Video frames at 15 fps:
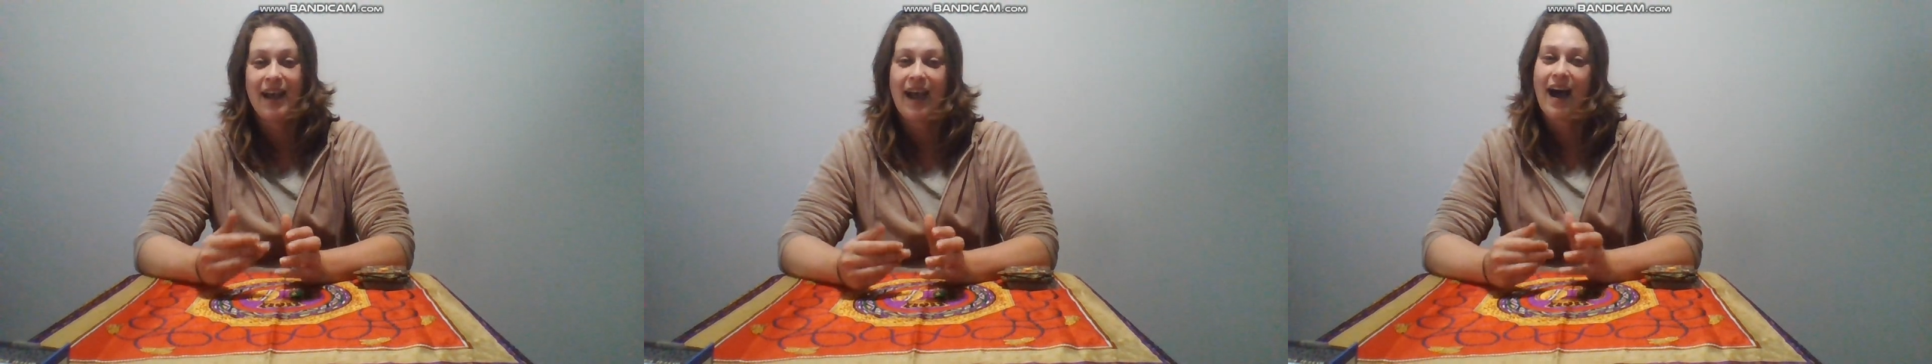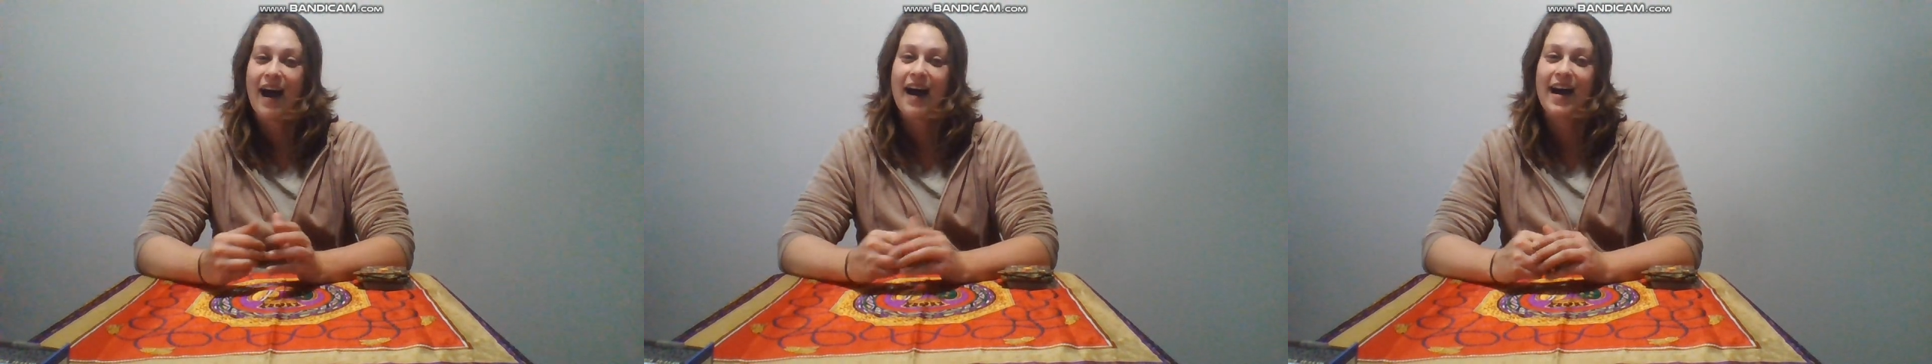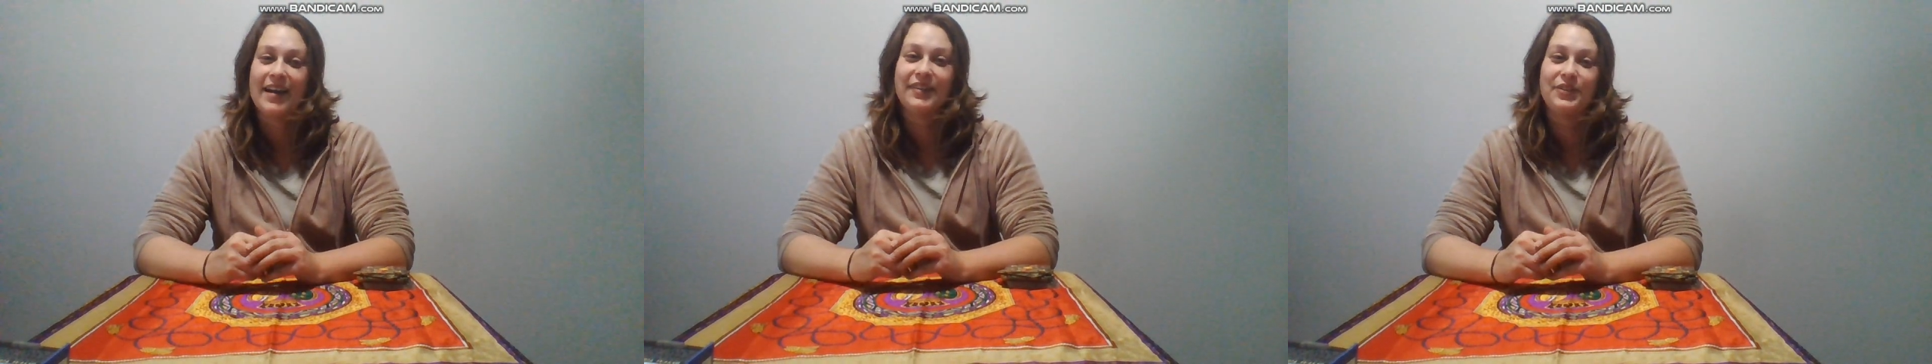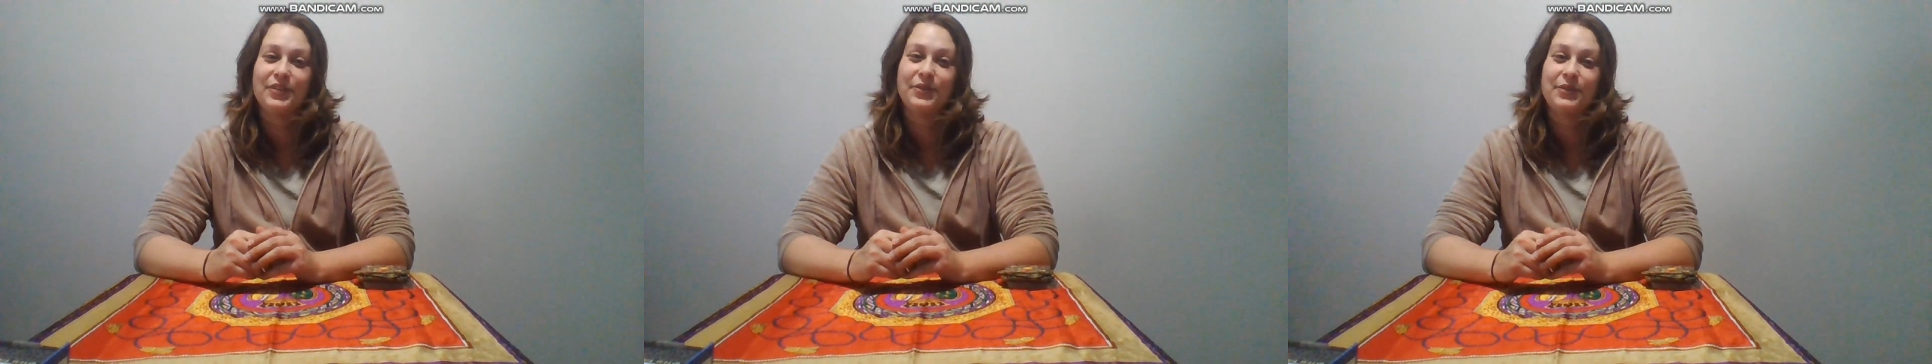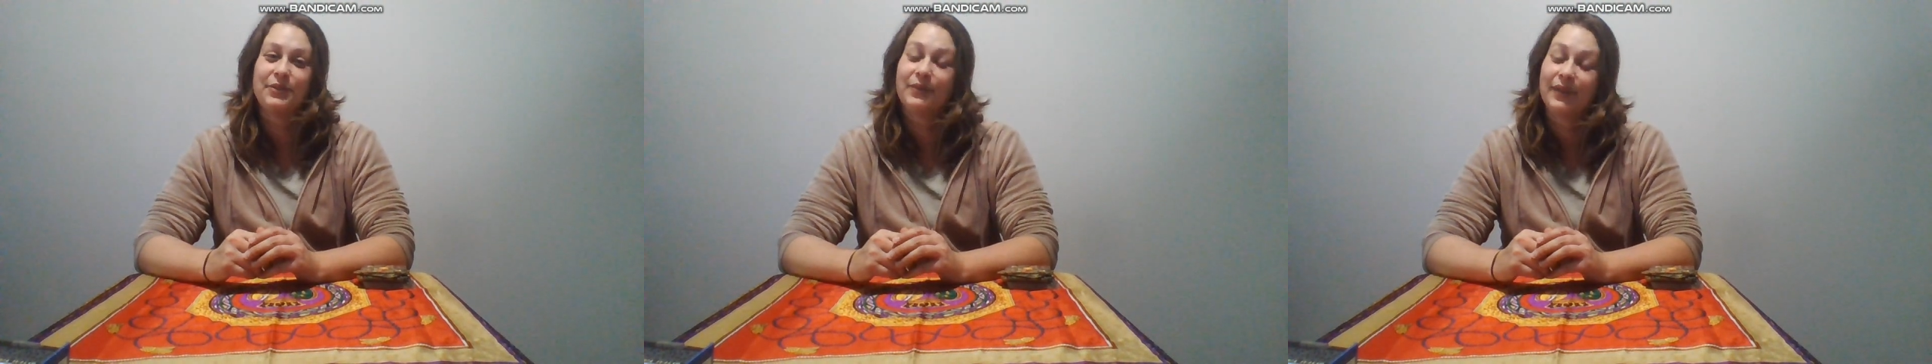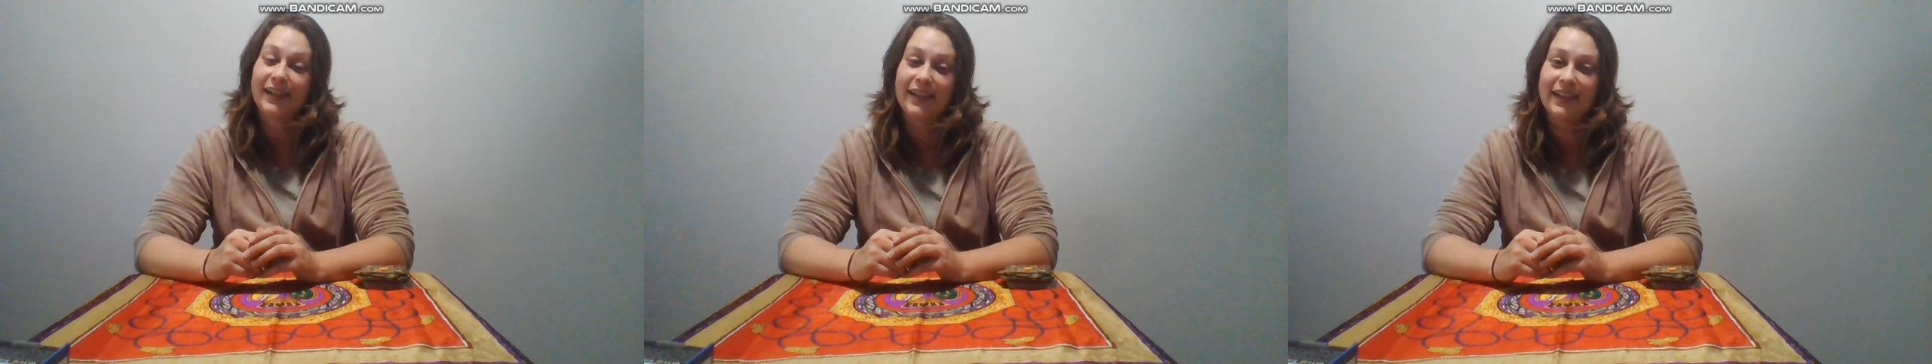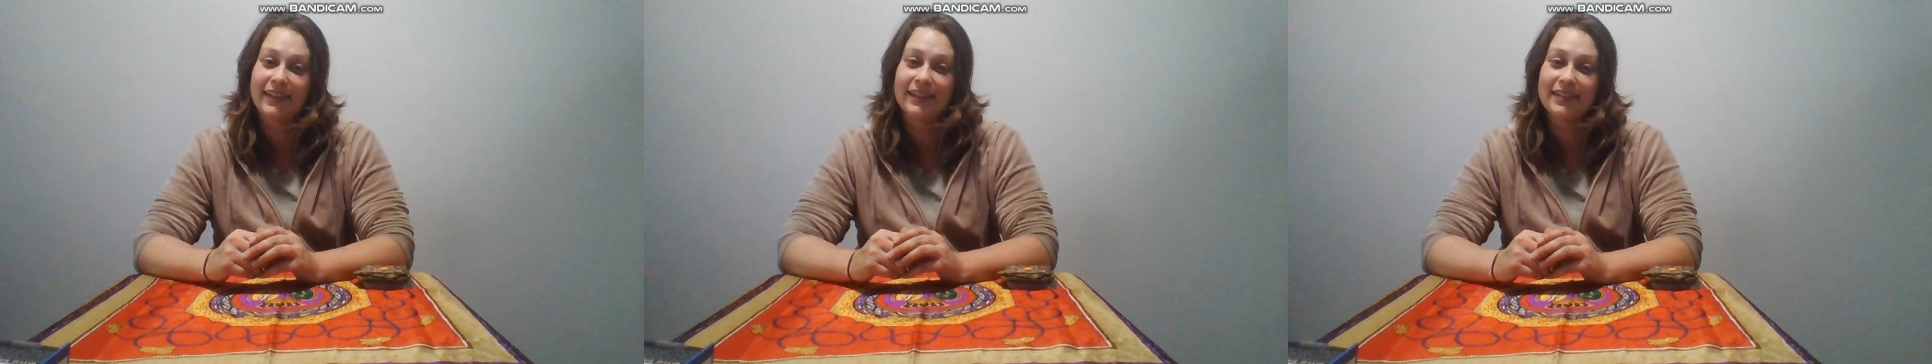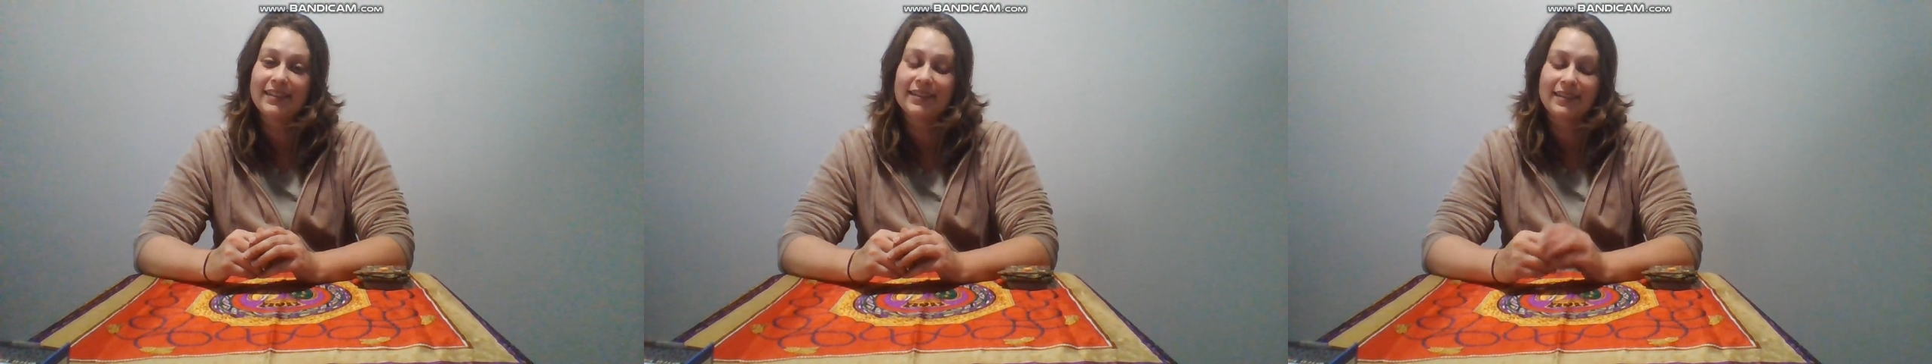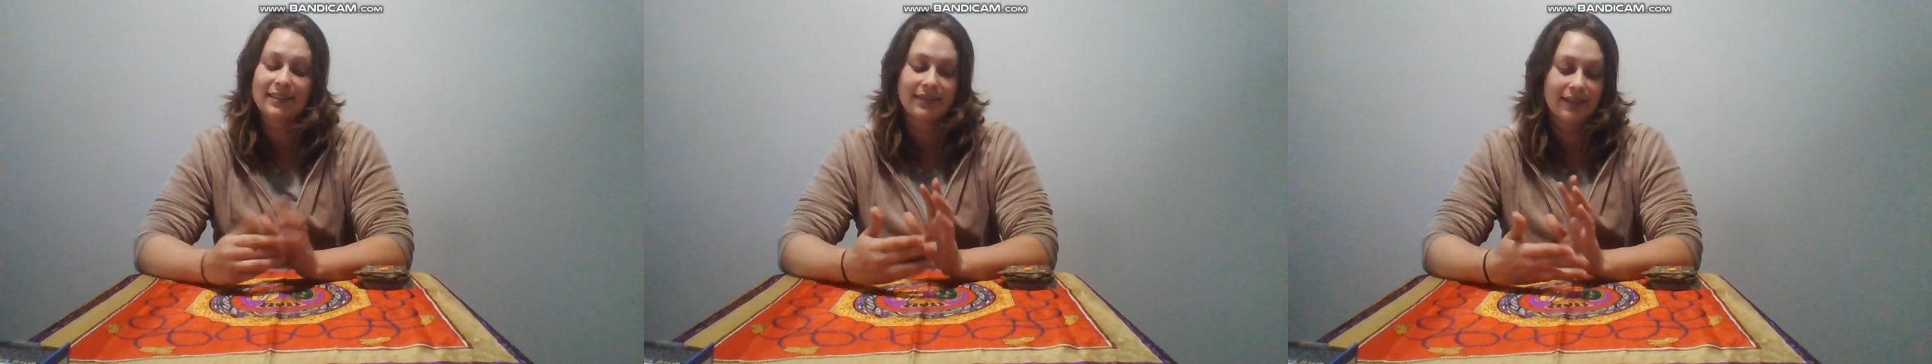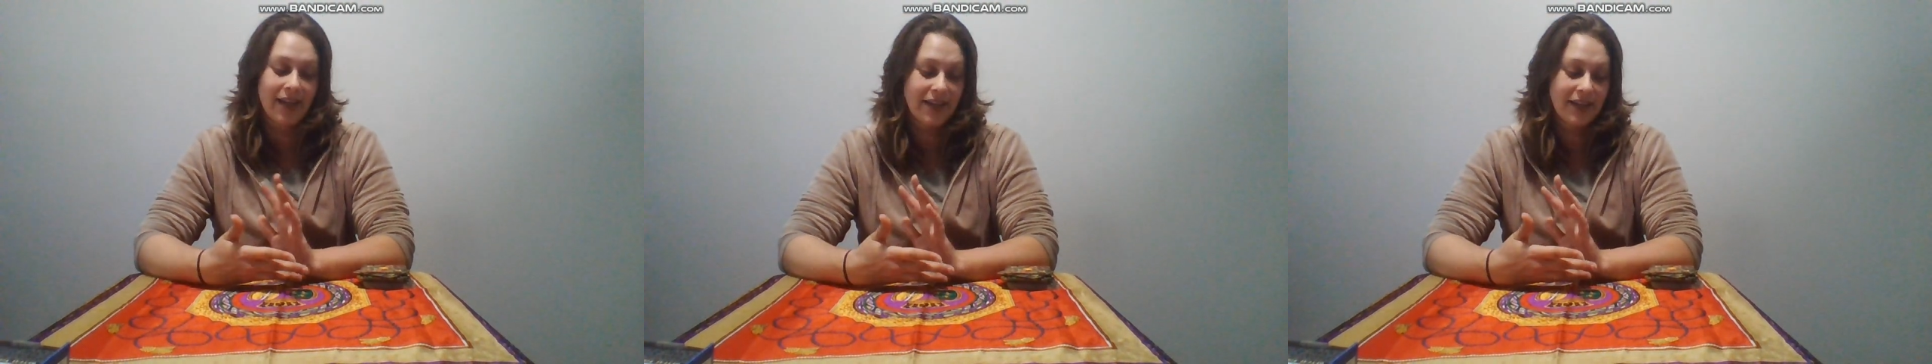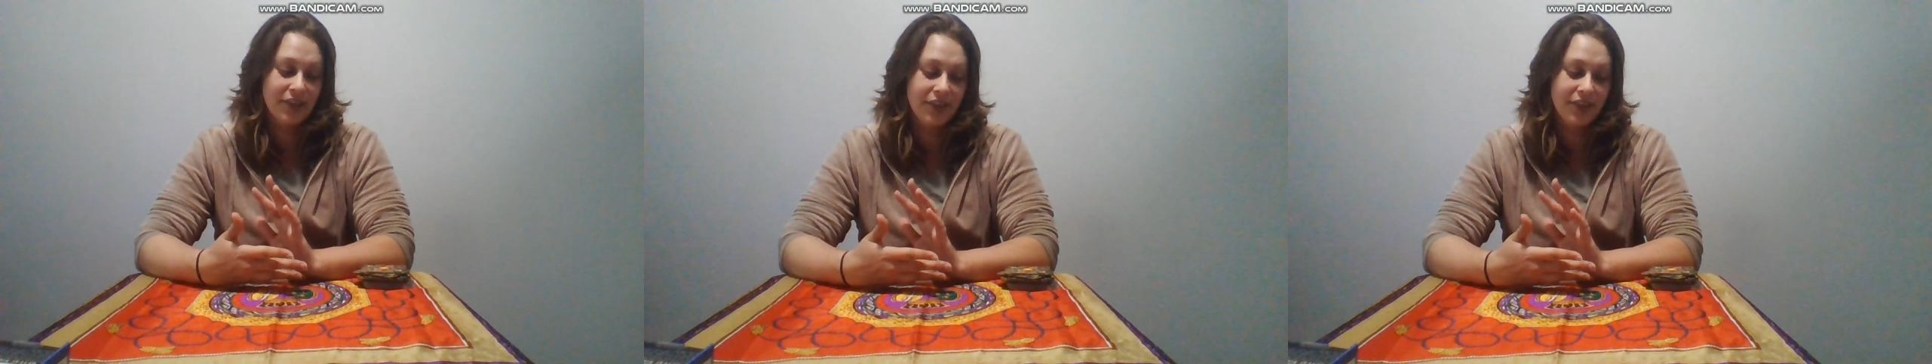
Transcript: I do readings like